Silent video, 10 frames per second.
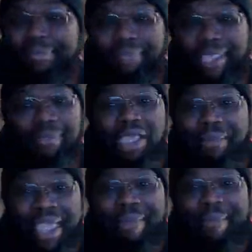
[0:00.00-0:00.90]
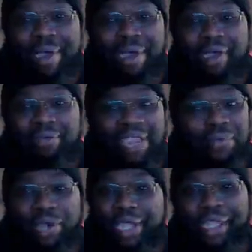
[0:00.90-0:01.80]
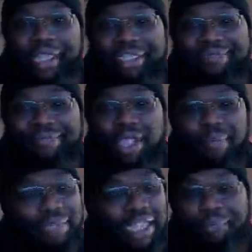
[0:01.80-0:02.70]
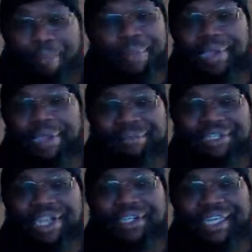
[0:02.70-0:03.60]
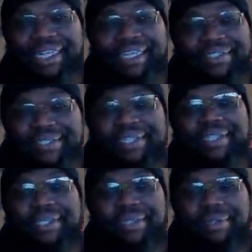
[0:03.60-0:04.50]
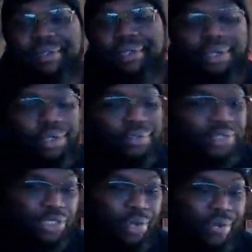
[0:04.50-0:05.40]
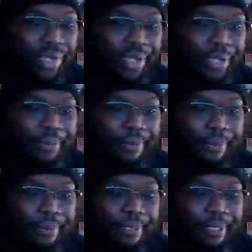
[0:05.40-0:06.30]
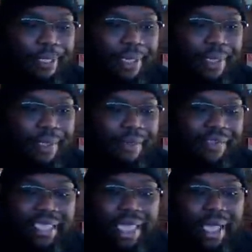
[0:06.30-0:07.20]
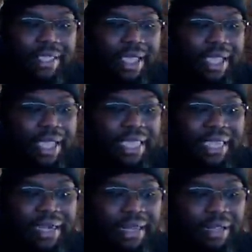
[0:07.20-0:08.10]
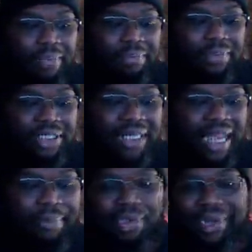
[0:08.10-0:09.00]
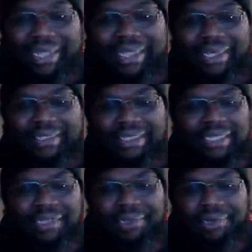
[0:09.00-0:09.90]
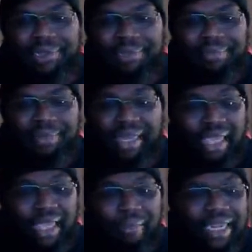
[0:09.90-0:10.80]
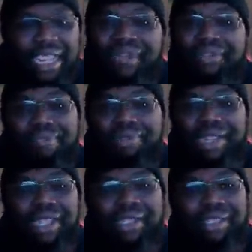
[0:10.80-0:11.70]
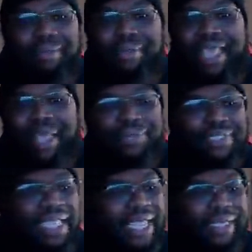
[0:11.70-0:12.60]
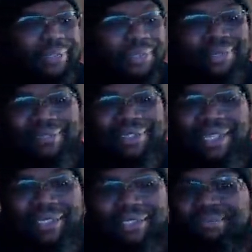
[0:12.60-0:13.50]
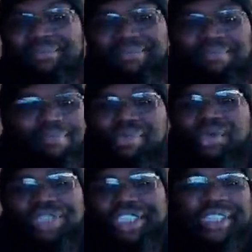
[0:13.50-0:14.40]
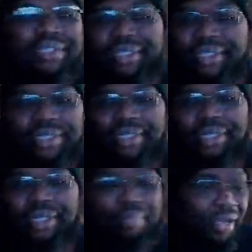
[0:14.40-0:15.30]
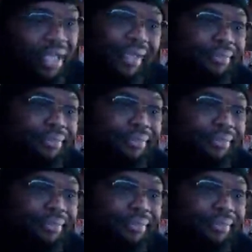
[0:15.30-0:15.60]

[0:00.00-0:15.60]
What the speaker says: MMA bombs. They were ugly as fuck, but they were bombs nonetheless. So yeah. He ended up slapping on a guillotine on a limp Daniel Bryan, and that was that. You know what I'm saying? Some bullshit. But